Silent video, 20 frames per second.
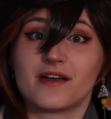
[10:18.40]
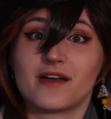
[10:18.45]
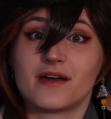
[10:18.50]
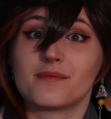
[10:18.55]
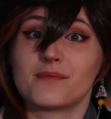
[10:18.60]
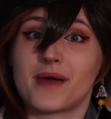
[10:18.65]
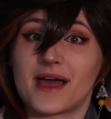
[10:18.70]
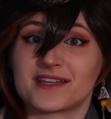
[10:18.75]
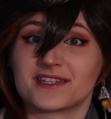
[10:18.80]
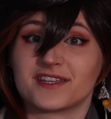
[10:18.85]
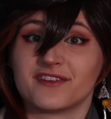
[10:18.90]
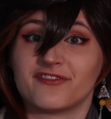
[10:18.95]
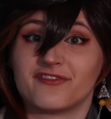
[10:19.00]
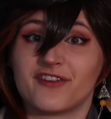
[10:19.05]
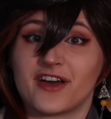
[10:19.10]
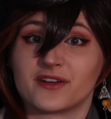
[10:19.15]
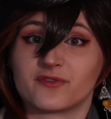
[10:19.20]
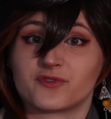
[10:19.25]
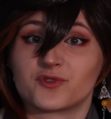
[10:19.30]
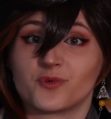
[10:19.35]
a massive
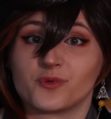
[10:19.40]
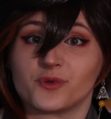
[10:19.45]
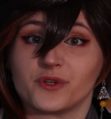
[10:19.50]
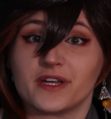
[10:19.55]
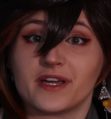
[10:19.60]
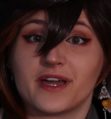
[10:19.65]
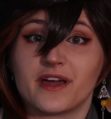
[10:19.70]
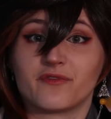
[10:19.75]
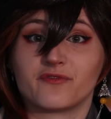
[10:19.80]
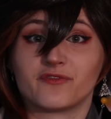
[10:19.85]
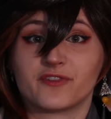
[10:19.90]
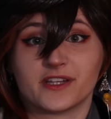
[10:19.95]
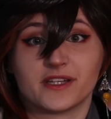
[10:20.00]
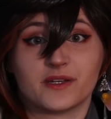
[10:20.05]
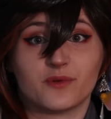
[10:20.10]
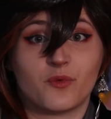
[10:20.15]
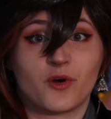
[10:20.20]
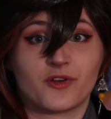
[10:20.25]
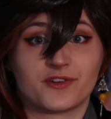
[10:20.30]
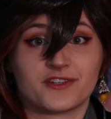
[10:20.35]
fan of Zhongli and
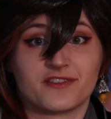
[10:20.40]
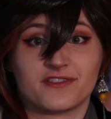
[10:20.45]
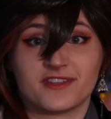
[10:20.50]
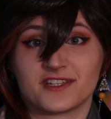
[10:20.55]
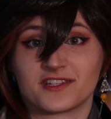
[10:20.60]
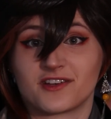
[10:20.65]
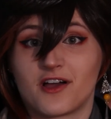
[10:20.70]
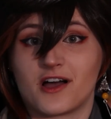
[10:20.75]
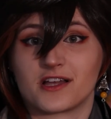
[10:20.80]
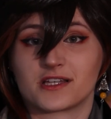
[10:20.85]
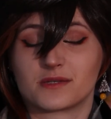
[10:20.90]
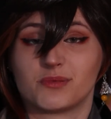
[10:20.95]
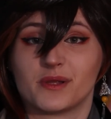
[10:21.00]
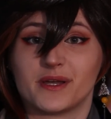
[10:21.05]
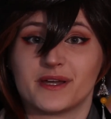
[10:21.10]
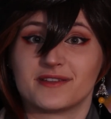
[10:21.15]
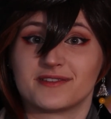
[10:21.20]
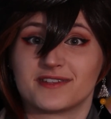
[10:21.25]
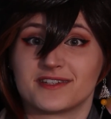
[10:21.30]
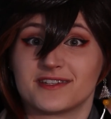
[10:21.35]
really wanted this
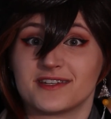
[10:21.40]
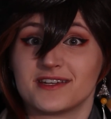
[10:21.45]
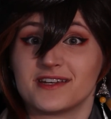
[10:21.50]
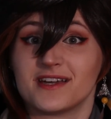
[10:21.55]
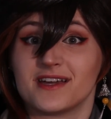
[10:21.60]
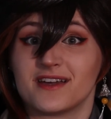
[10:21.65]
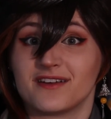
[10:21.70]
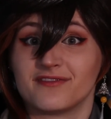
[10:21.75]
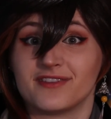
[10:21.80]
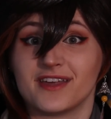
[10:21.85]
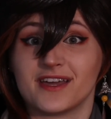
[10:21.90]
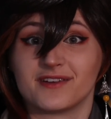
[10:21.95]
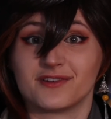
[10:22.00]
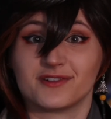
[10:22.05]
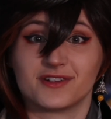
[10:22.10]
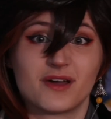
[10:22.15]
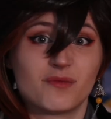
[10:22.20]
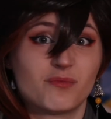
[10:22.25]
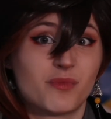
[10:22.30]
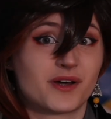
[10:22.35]
cosplay to see if they
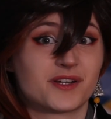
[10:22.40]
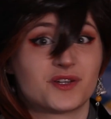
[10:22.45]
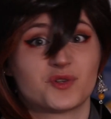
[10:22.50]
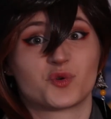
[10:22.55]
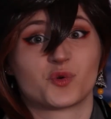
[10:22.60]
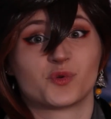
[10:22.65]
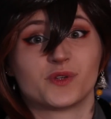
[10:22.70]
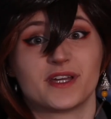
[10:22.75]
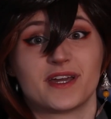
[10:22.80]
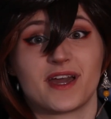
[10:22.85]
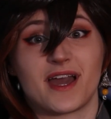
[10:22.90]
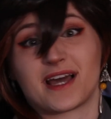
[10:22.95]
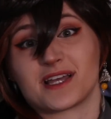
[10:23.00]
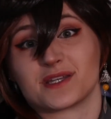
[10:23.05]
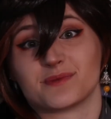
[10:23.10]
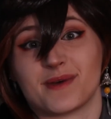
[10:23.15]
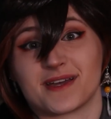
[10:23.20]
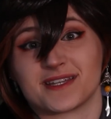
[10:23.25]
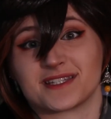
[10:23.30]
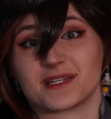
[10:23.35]
could embody Zhongli
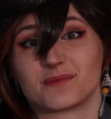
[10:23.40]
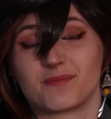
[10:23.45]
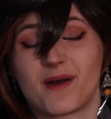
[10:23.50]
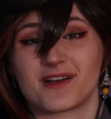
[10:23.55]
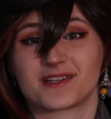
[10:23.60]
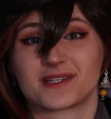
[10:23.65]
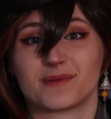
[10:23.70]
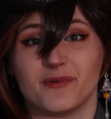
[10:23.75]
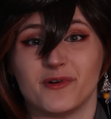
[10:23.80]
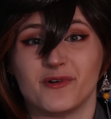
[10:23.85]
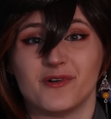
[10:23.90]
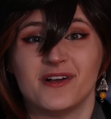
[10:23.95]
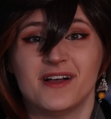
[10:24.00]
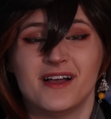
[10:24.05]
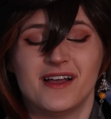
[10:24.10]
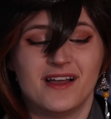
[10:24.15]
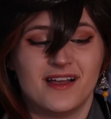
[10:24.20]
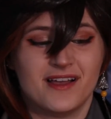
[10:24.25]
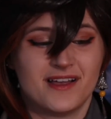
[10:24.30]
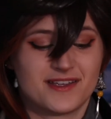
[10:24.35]
as best as possible.
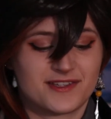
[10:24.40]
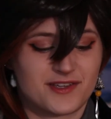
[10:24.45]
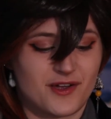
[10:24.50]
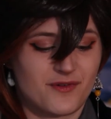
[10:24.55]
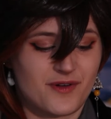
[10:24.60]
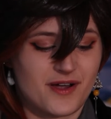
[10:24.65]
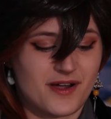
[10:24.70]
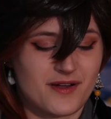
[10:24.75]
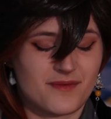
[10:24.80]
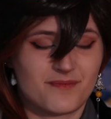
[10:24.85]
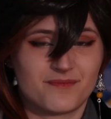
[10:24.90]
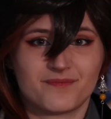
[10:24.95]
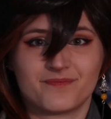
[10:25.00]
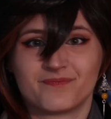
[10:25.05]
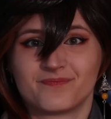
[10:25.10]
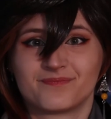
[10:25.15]
So,